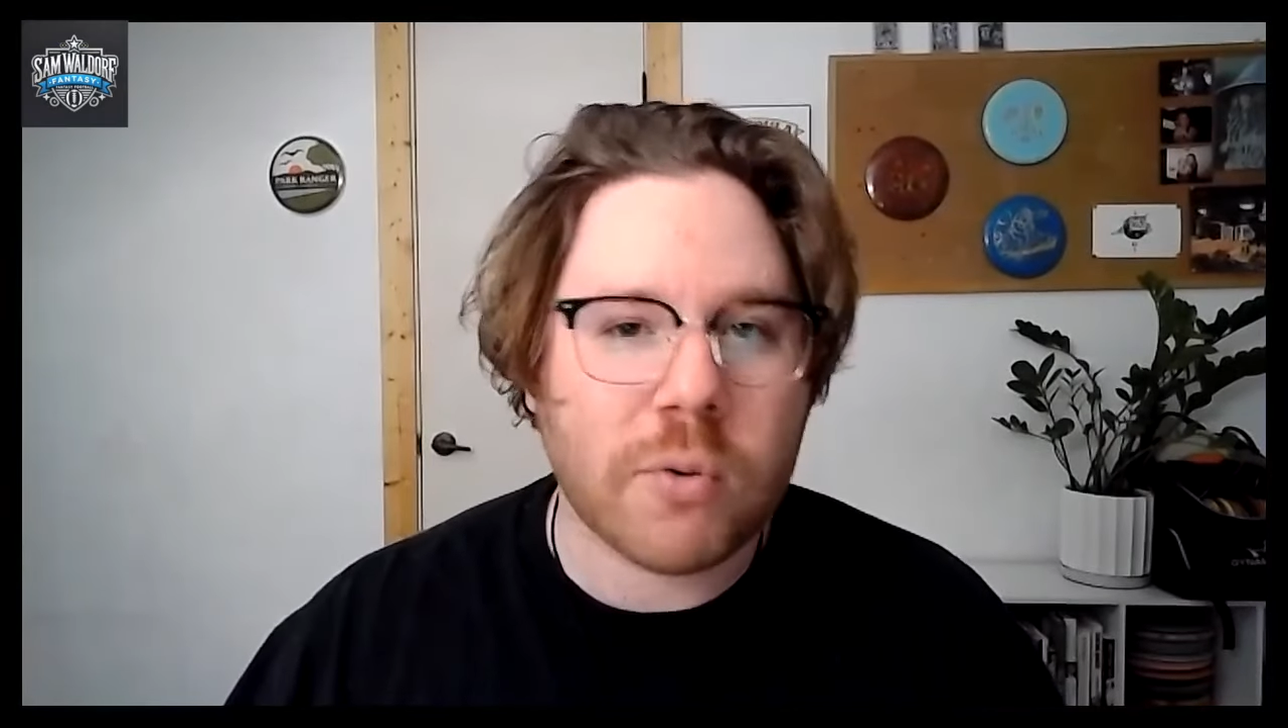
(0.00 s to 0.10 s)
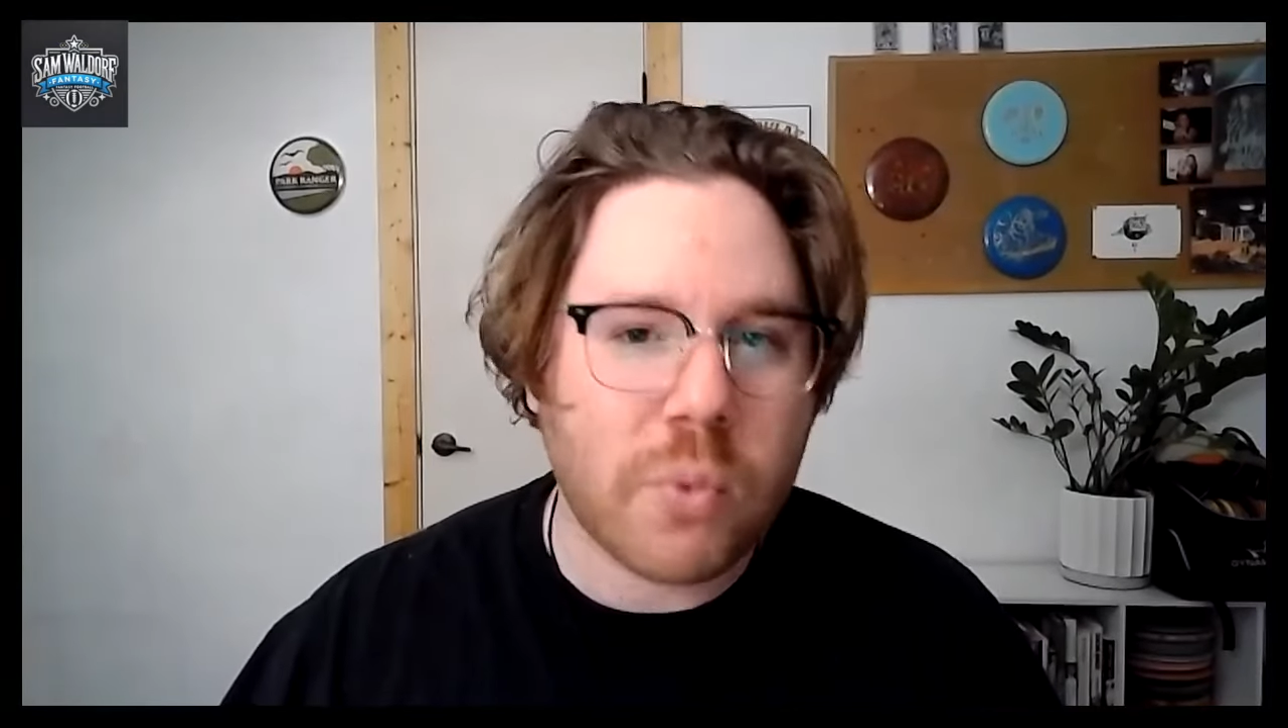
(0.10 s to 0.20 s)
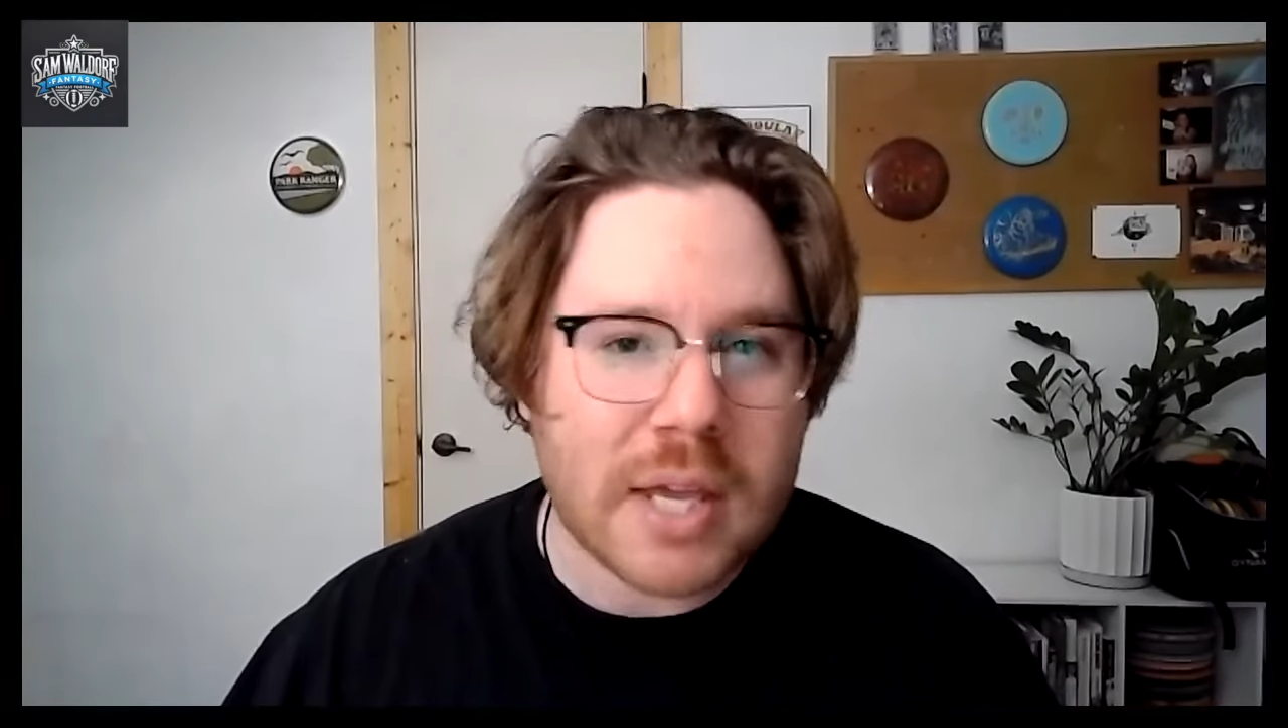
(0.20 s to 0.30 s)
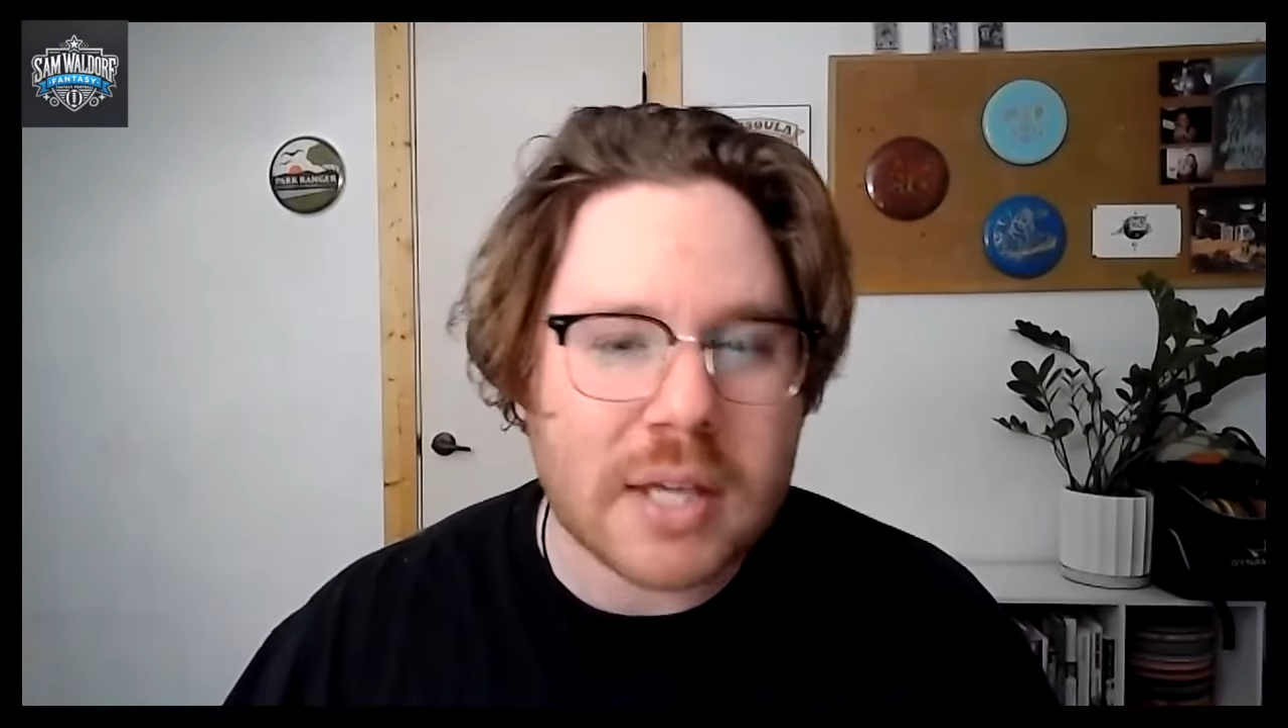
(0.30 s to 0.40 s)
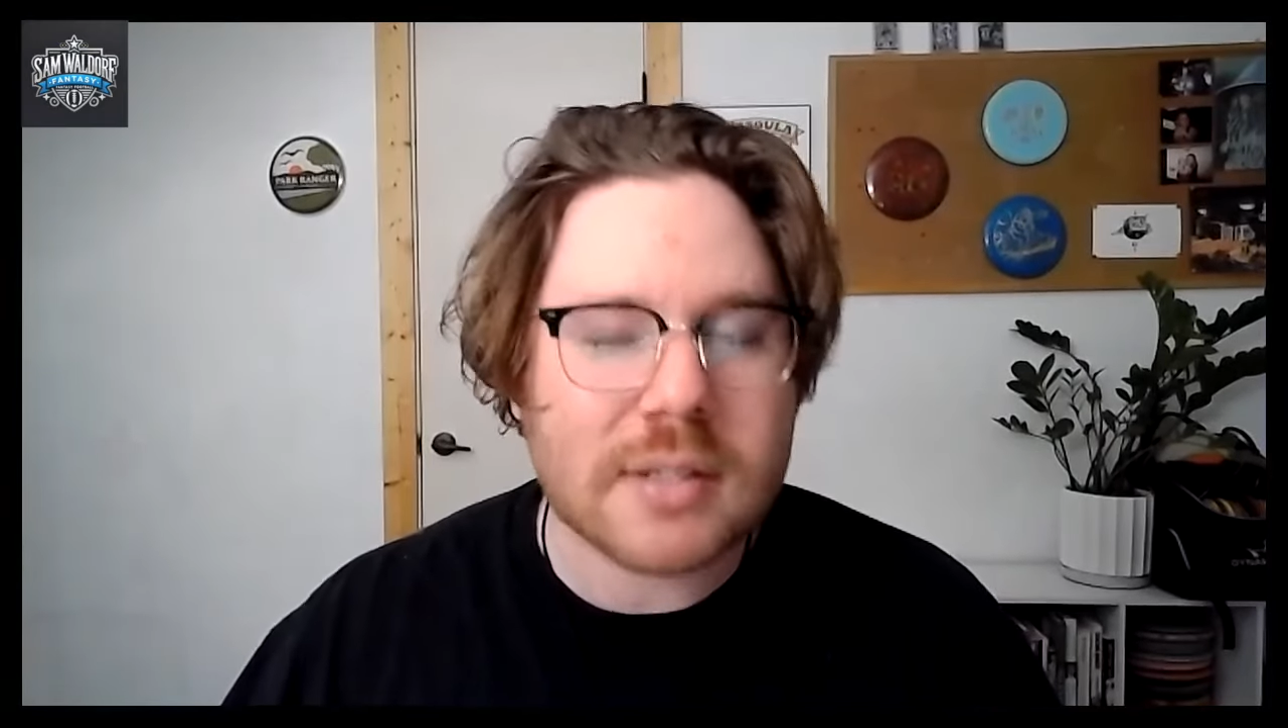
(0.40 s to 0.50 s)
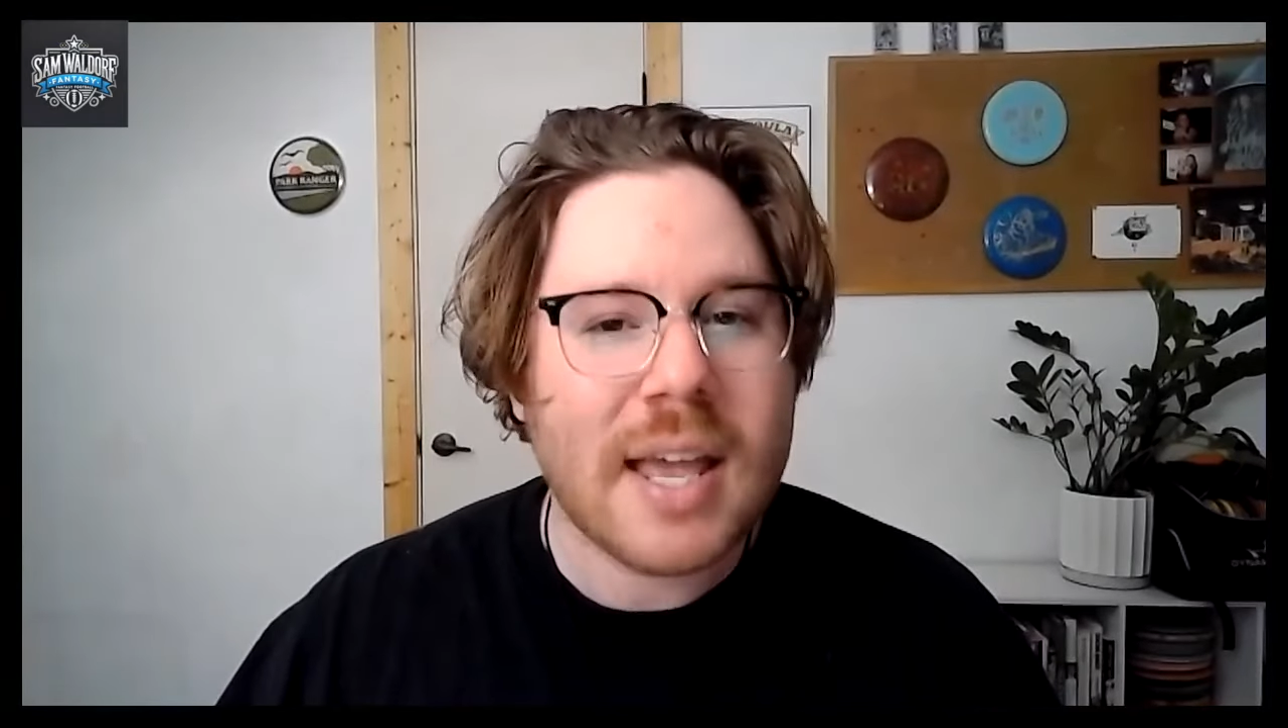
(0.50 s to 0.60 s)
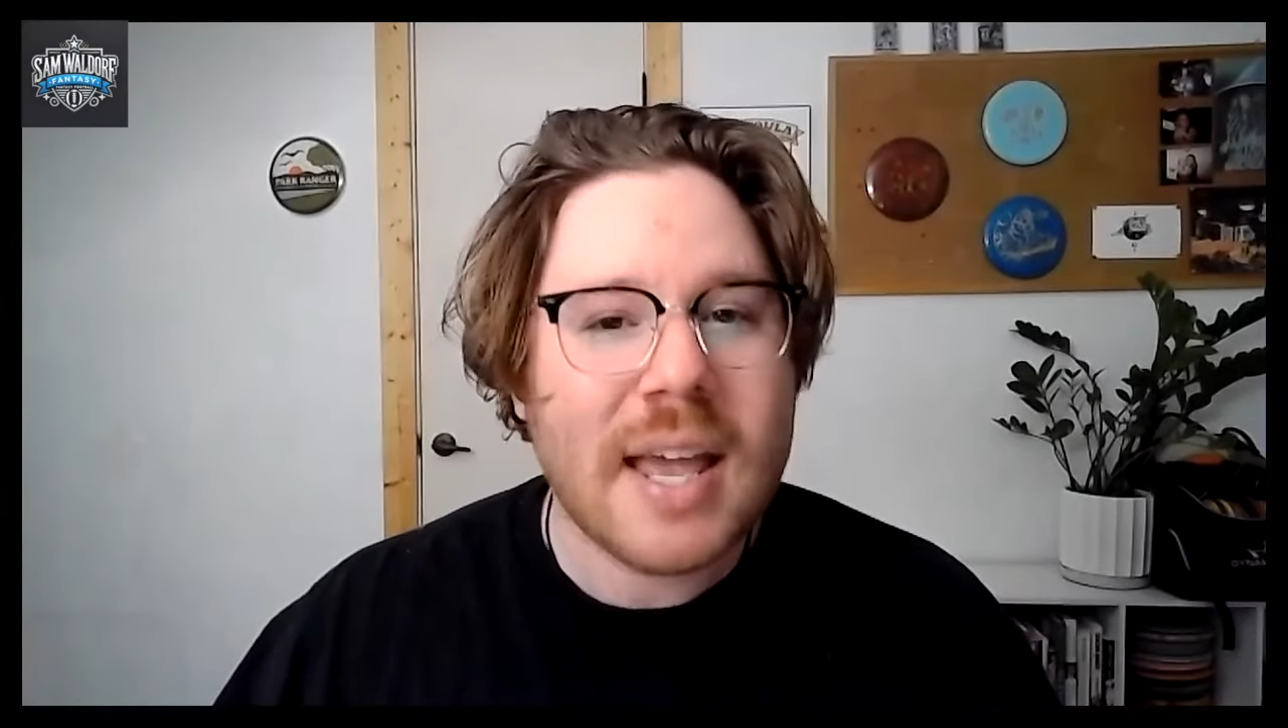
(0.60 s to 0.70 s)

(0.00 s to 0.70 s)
weeks.